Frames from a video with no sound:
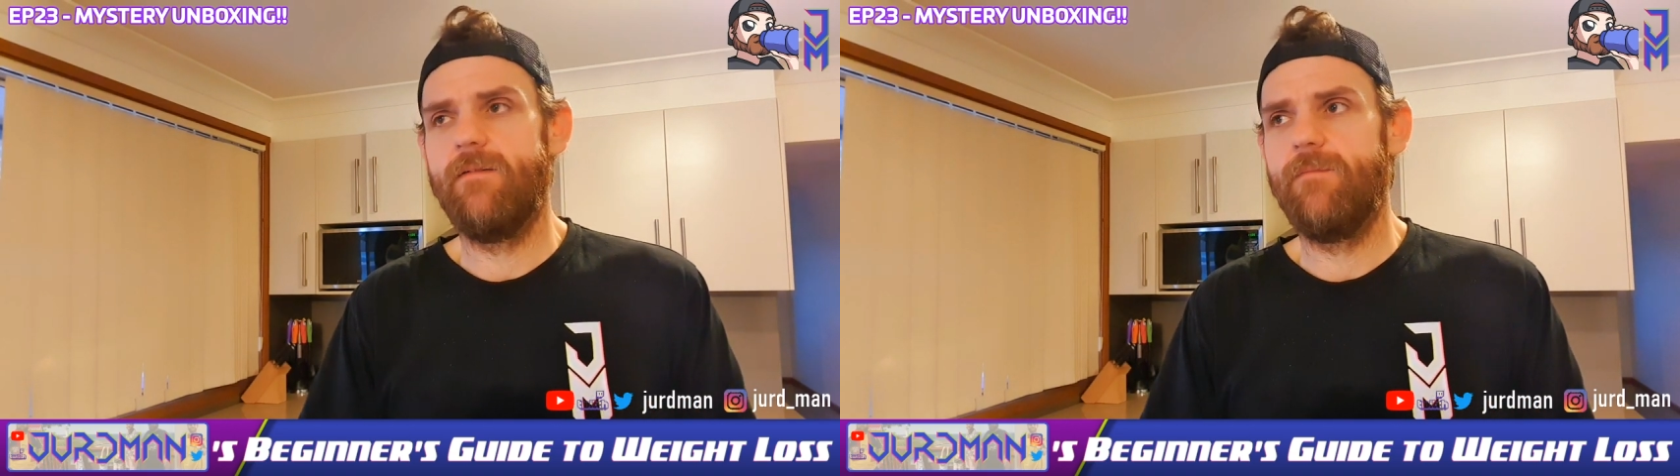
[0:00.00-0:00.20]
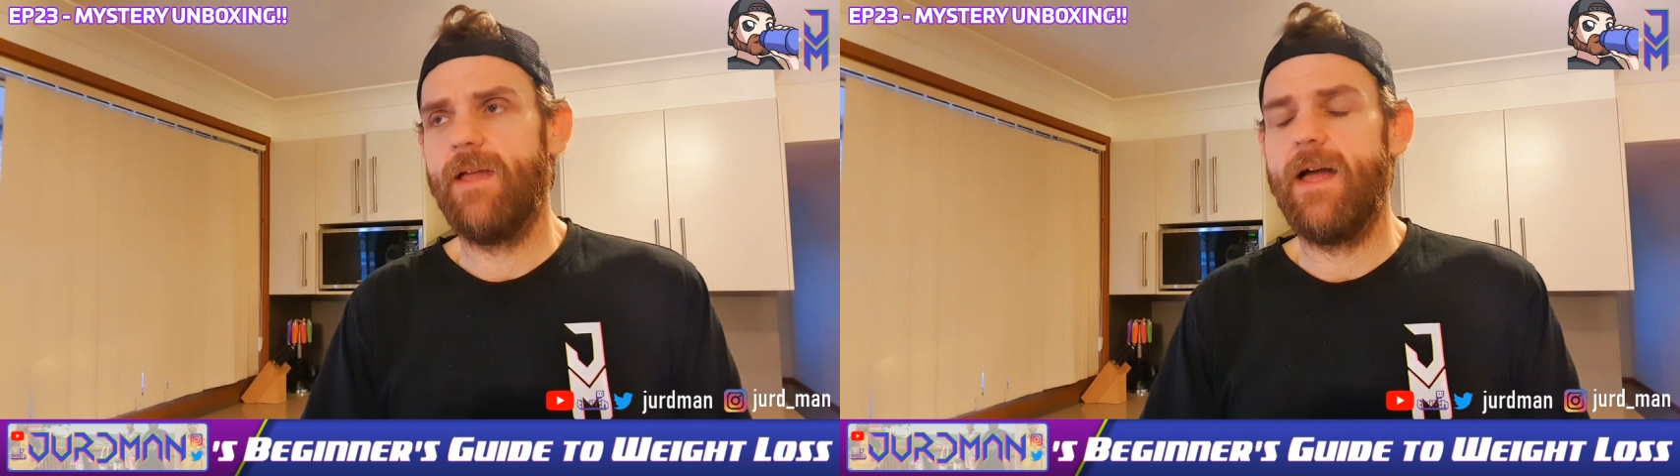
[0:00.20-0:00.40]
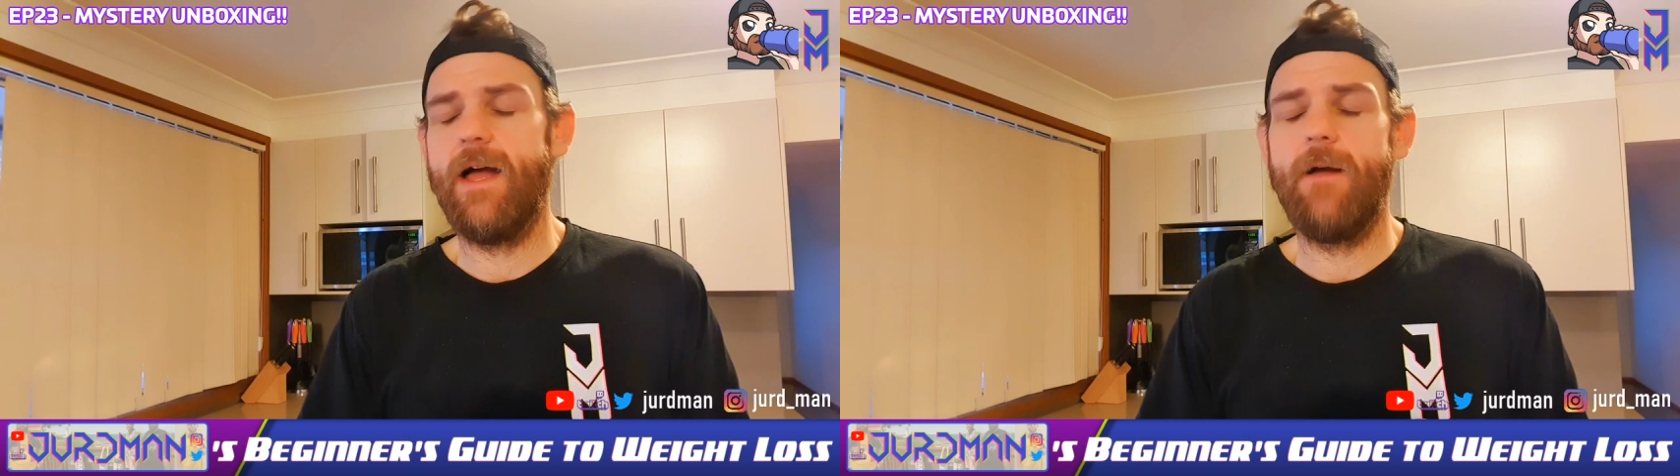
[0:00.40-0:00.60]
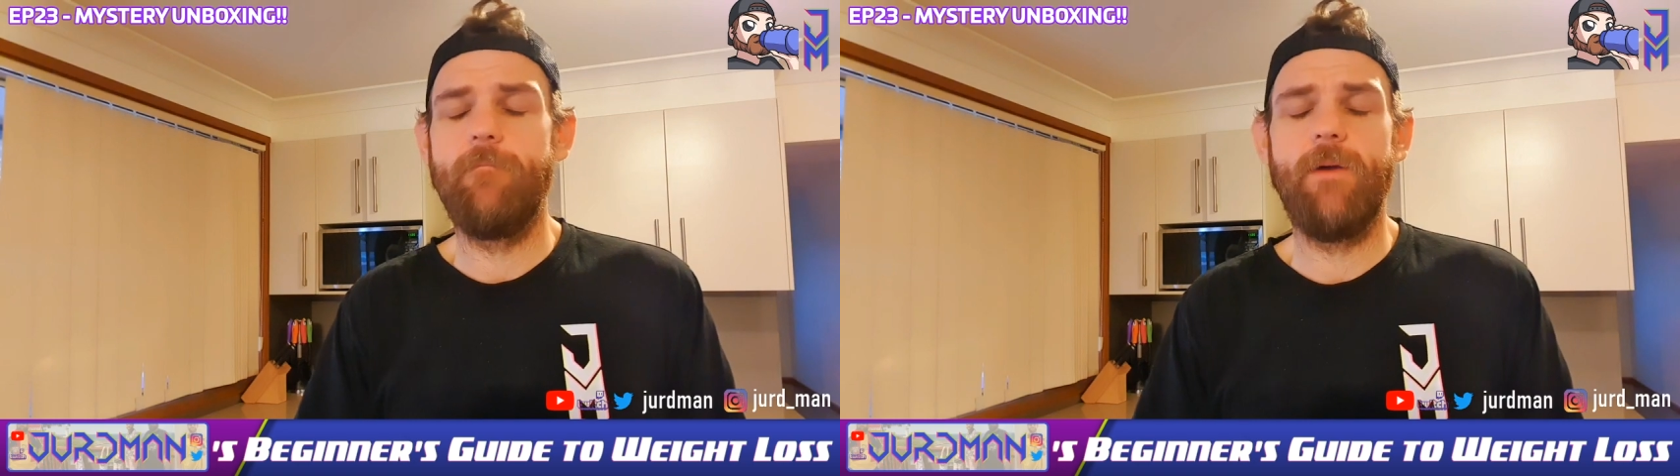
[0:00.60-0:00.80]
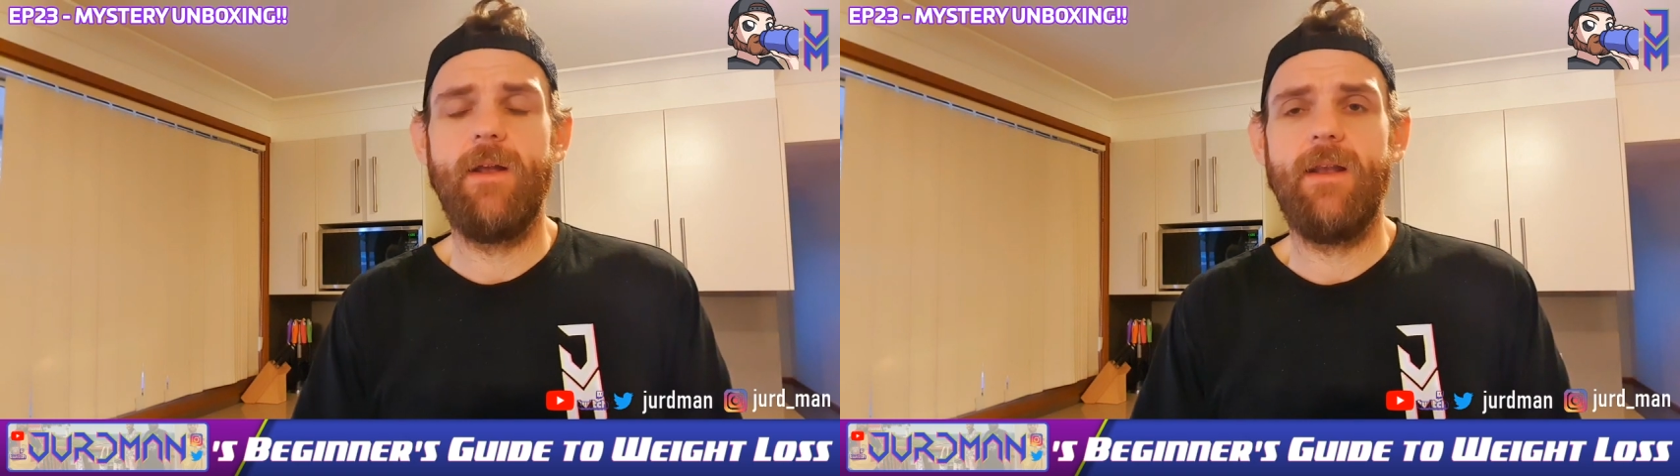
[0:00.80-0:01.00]

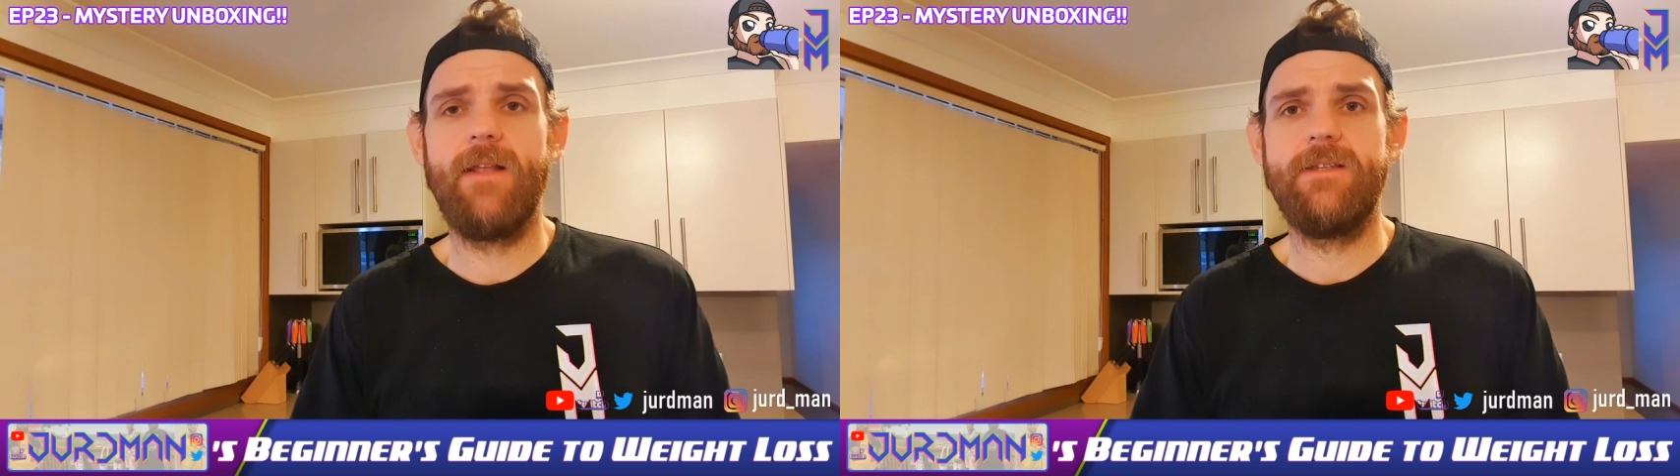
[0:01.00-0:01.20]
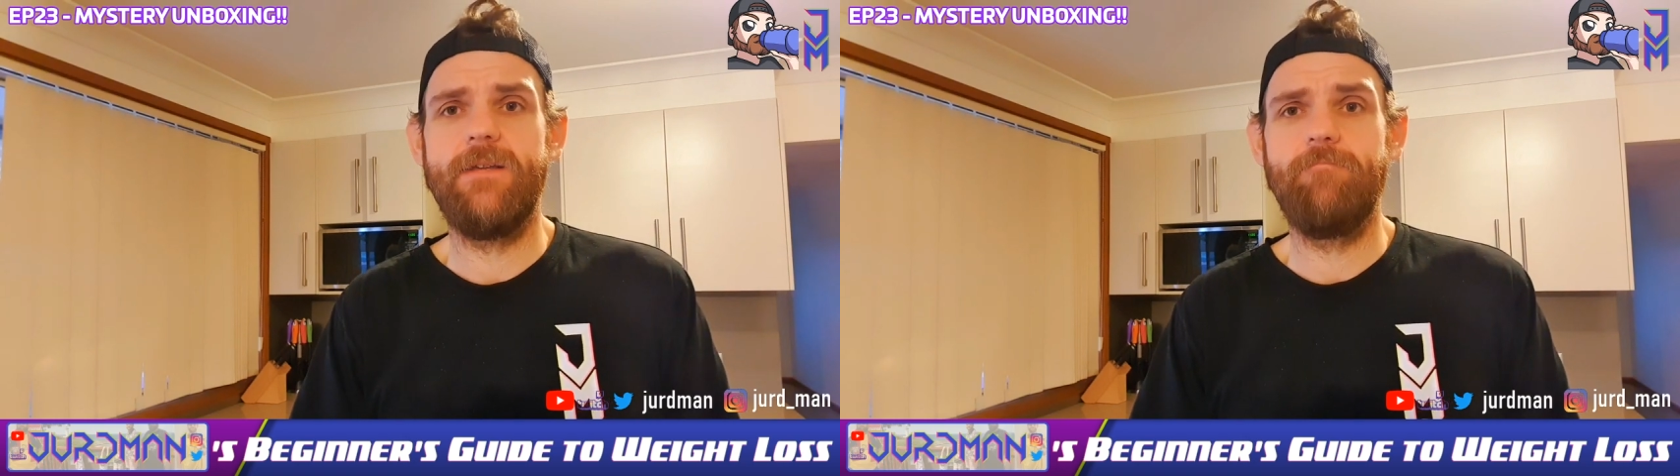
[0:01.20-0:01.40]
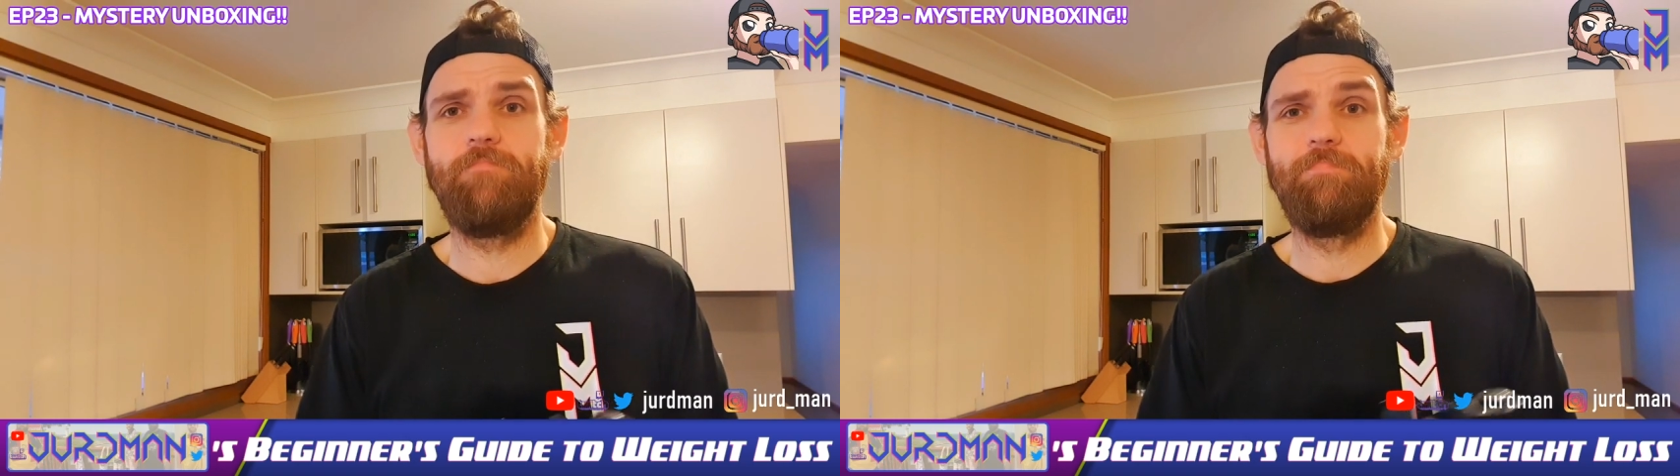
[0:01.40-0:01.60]
And that's it.